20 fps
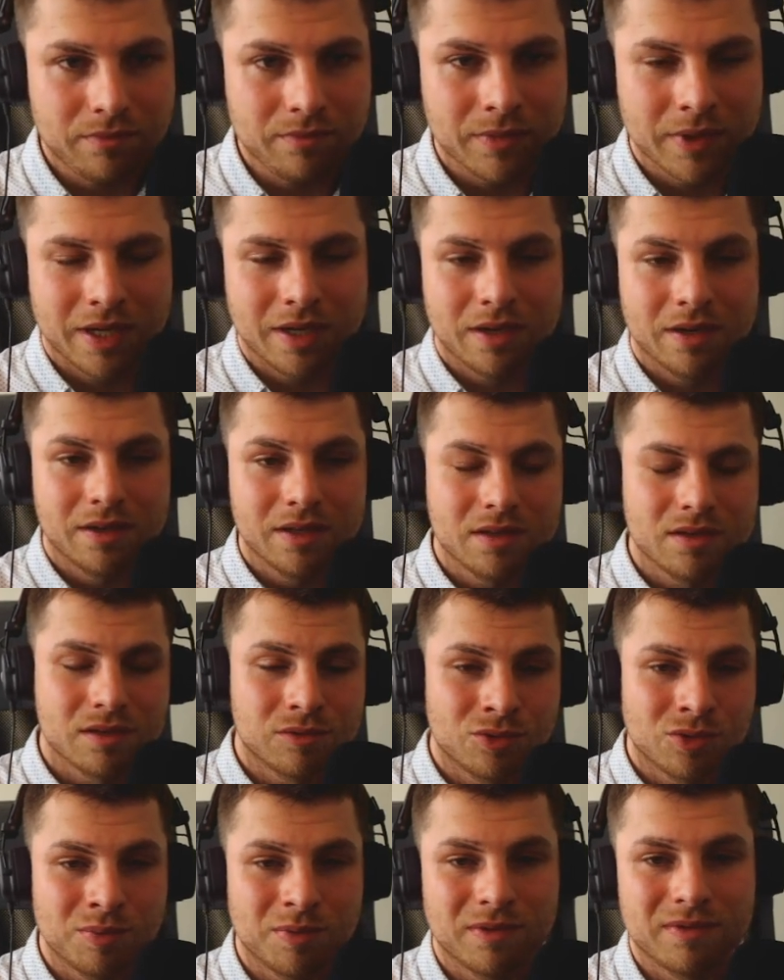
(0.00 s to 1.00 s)
In this
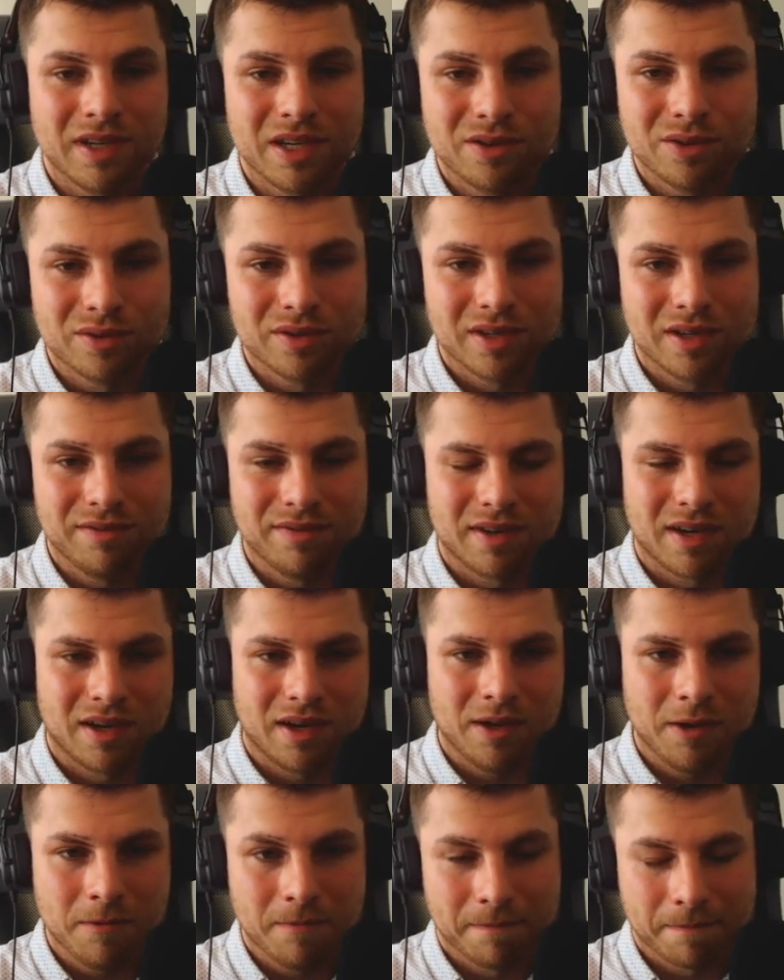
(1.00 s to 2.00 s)
loop we don't have
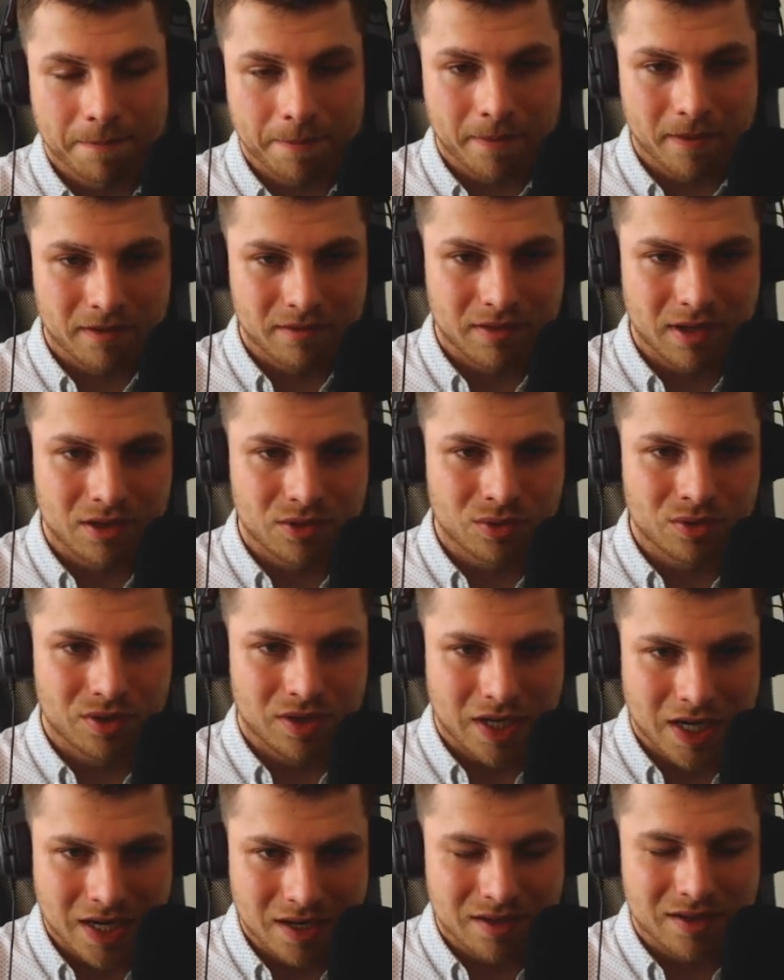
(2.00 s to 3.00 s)
I, we don't
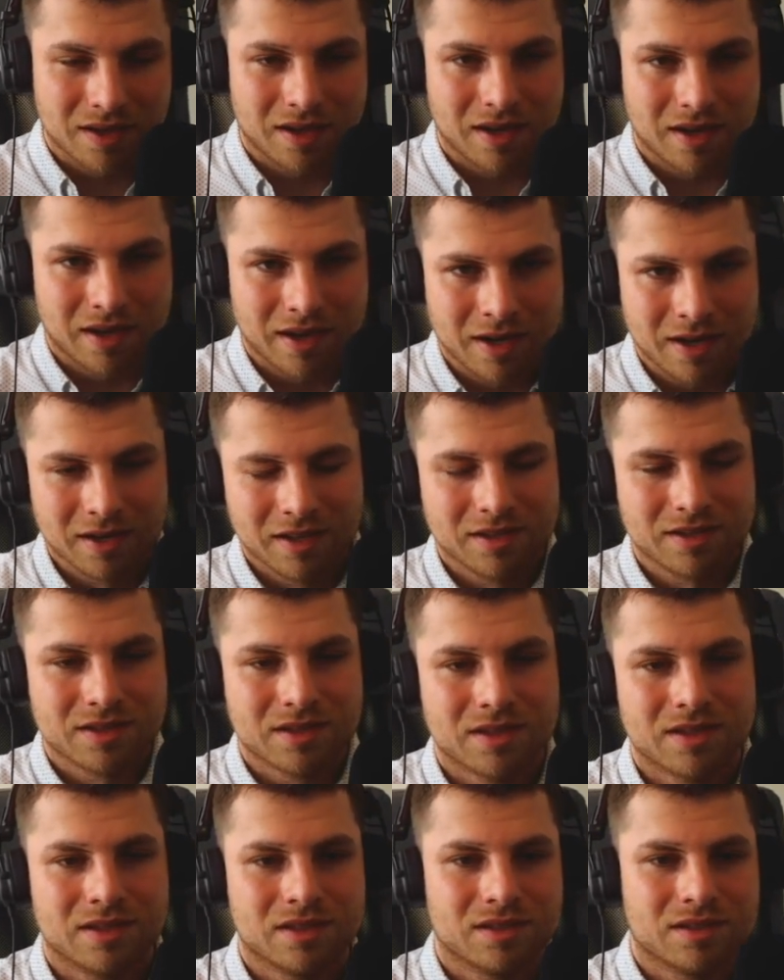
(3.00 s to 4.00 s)
need I,
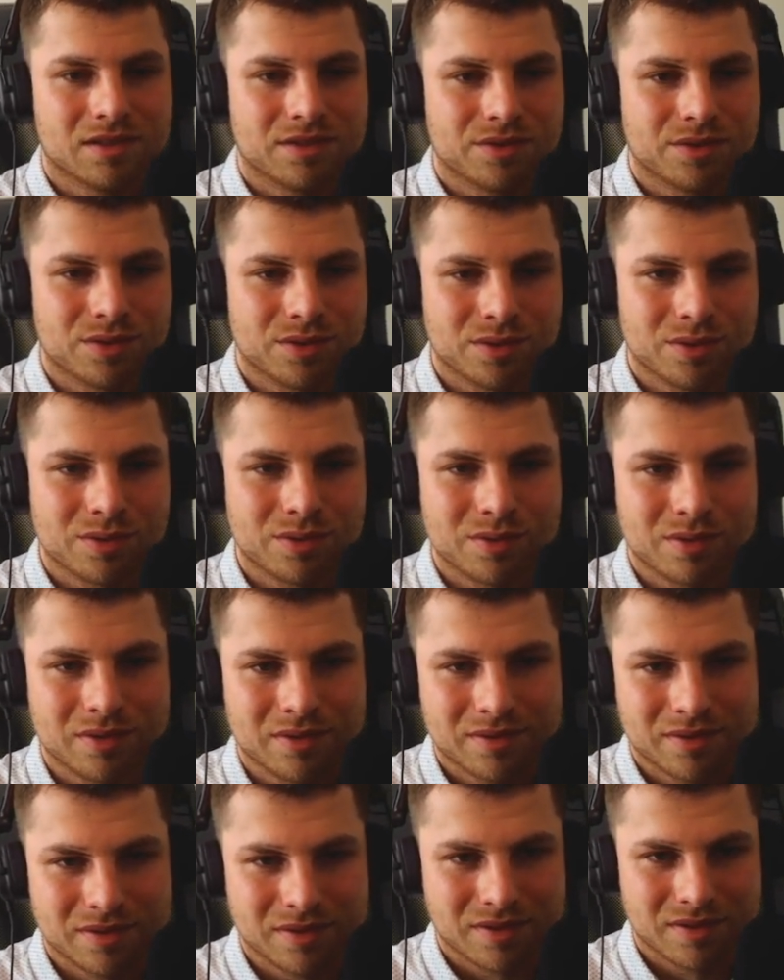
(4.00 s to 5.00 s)
so
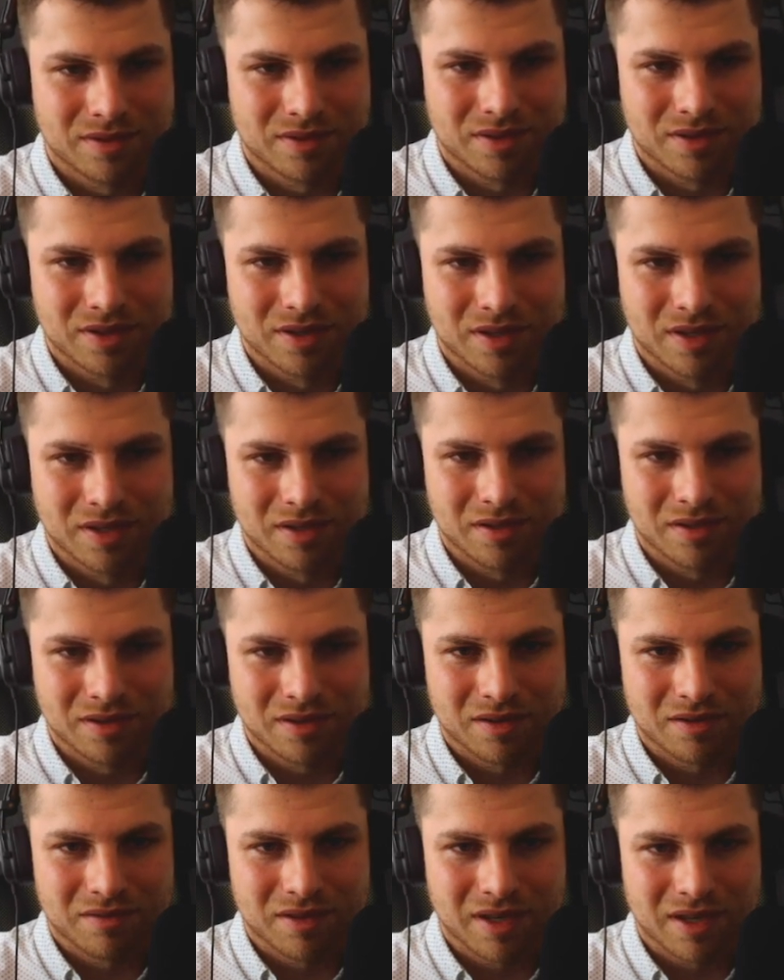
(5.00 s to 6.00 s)

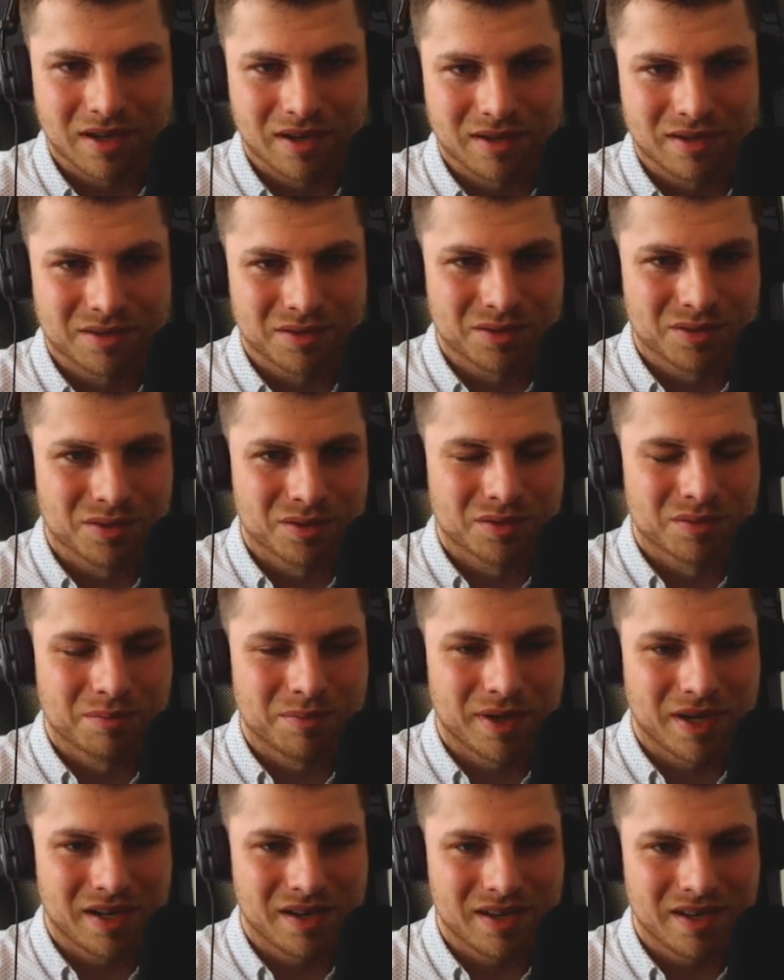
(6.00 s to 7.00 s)
we can't
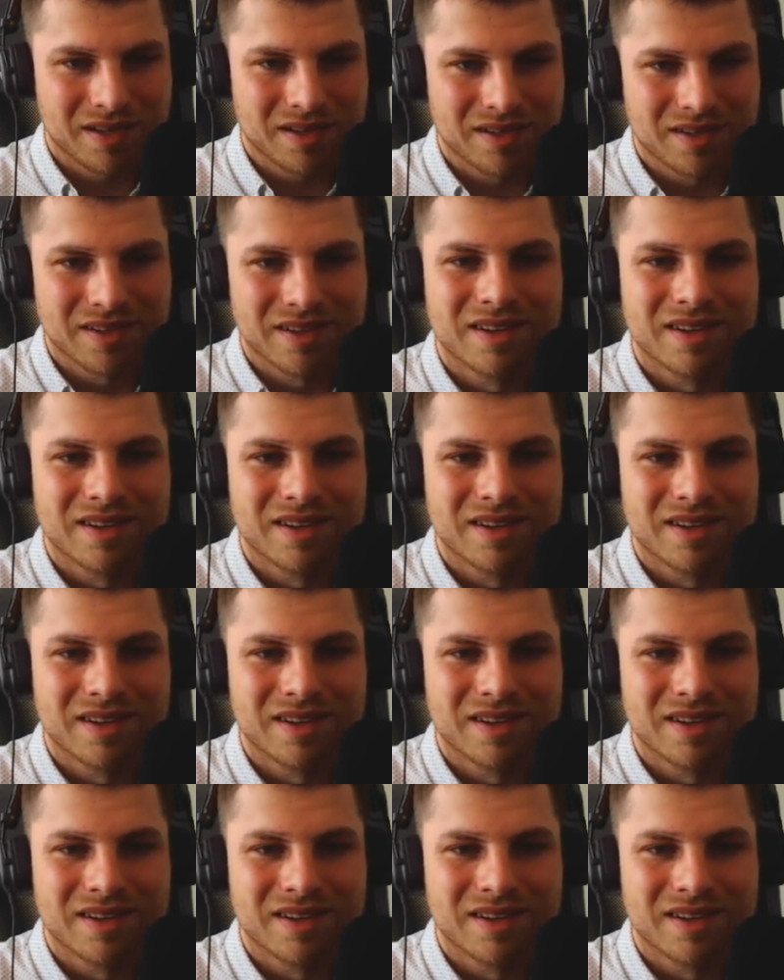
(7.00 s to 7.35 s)
print it.